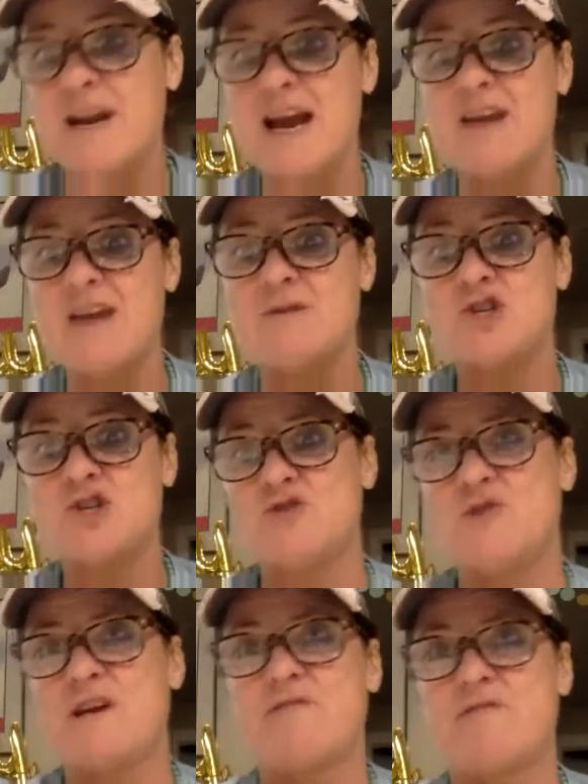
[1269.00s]
but I was
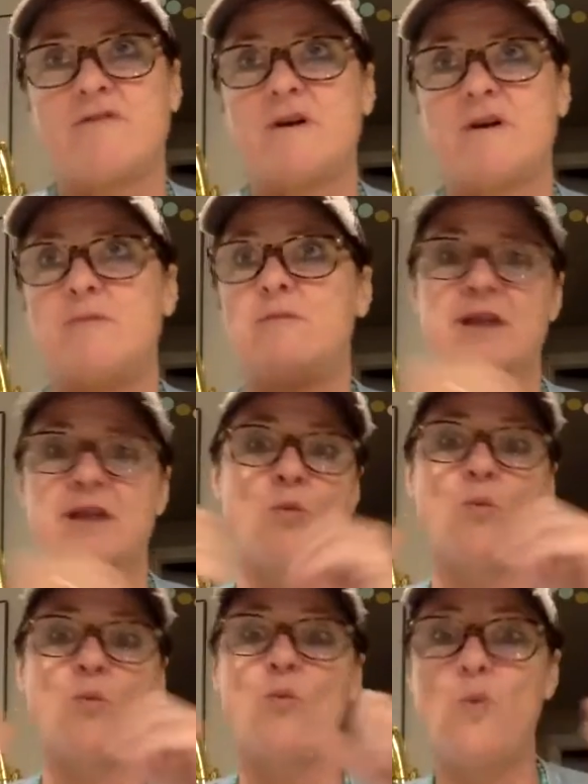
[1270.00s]
shooting from like
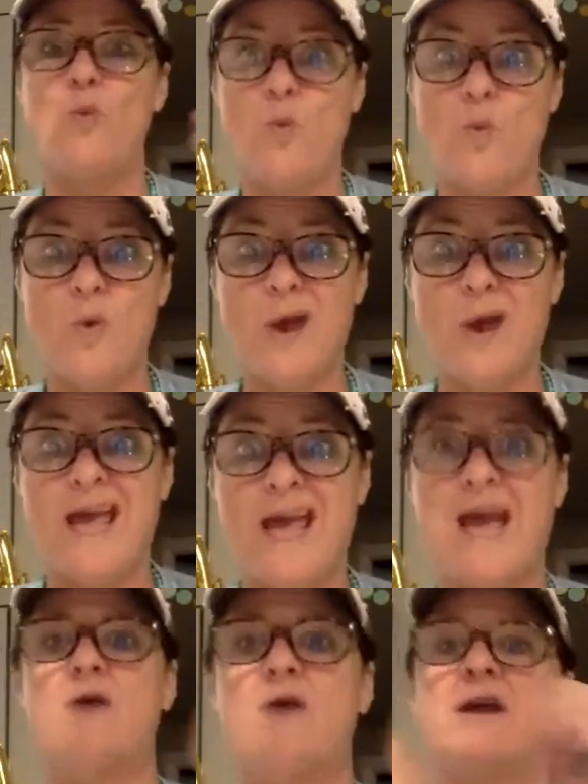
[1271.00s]

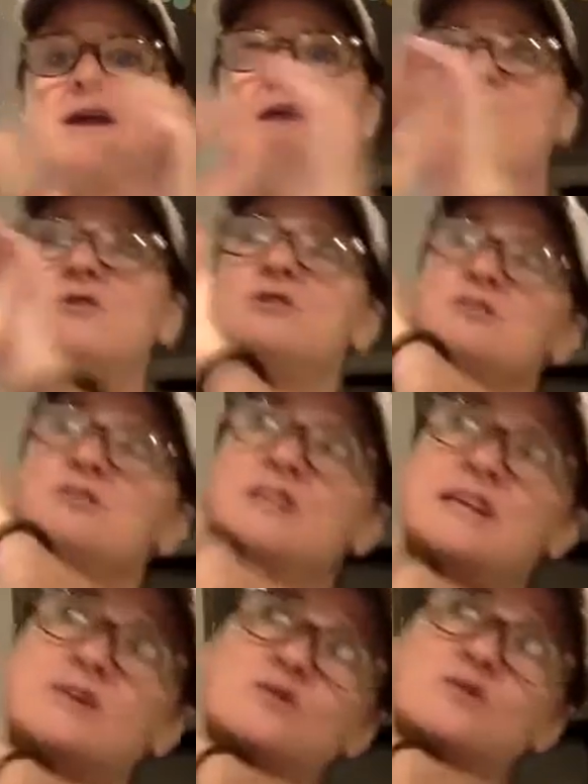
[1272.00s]
way out, and I would
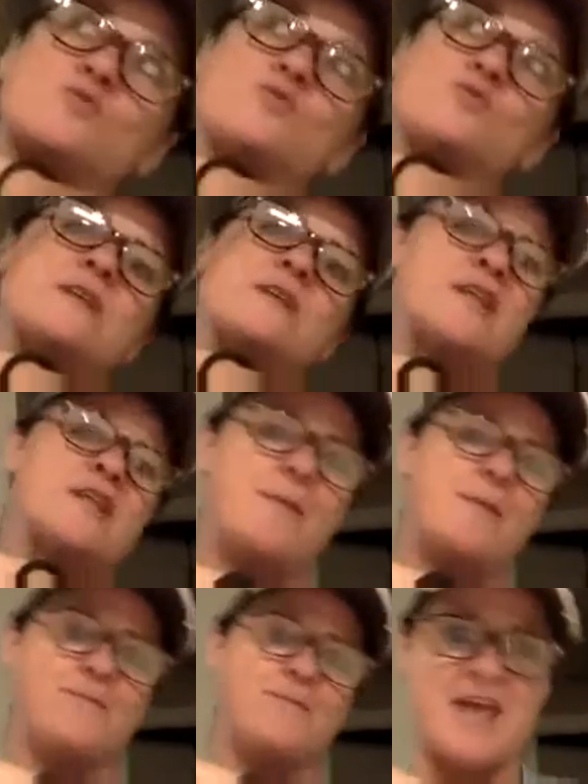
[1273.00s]
just like swish
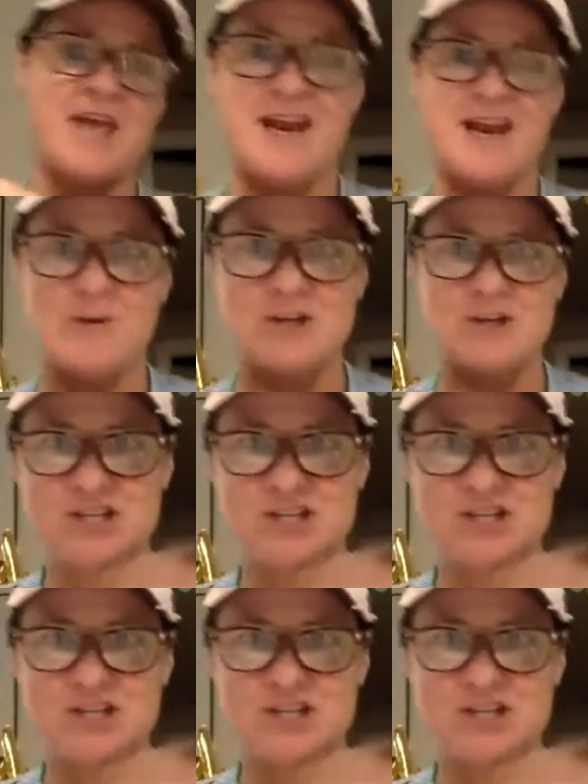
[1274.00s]
them. And I